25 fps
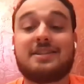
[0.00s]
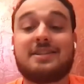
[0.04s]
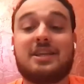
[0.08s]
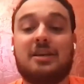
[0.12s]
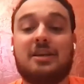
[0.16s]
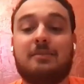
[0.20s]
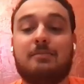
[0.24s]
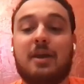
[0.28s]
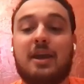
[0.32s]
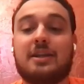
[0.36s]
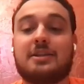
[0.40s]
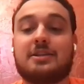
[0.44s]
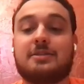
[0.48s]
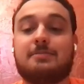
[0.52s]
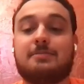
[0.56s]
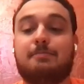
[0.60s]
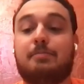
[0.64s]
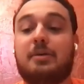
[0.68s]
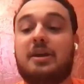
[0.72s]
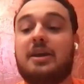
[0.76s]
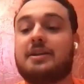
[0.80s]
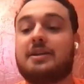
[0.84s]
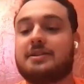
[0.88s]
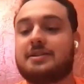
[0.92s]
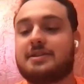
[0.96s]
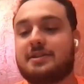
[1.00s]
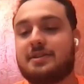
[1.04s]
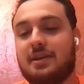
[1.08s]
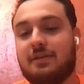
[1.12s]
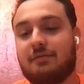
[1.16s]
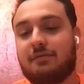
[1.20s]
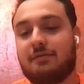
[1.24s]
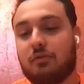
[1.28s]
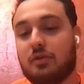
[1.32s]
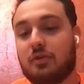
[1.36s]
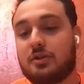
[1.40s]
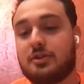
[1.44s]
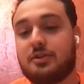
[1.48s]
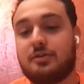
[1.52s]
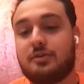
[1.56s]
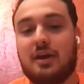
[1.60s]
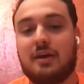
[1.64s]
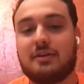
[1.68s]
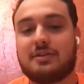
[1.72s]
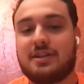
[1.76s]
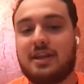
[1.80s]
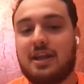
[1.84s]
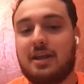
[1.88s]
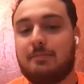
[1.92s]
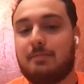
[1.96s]
teammates Beats for the
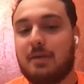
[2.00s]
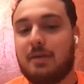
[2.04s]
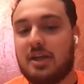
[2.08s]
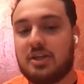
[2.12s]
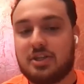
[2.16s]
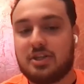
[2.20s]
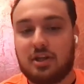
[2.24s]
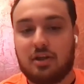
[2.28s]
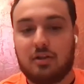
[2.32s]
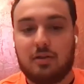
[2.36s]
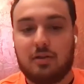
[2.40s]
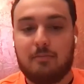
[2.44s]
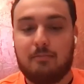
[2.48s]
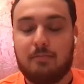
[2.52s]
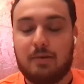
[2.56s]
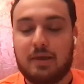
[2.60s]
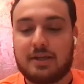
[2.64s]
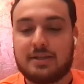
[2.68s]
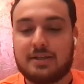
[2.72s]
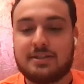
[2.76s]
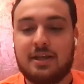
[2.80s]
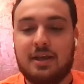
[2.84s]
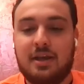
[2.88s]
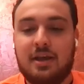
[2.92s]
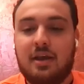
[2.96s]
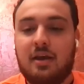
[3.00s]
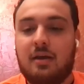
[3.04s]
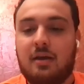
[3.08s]
2008 Beijing Olympics.